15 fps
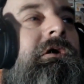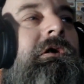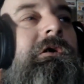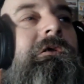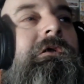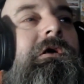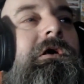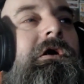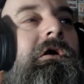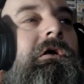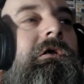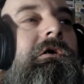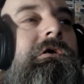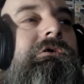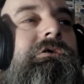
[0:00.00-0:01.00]
They all
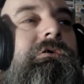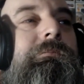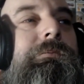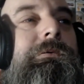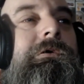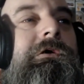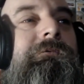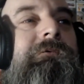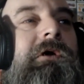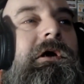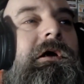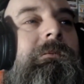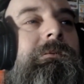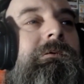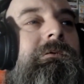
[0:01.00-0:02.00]
look so prefab
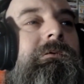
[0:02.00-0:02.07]
and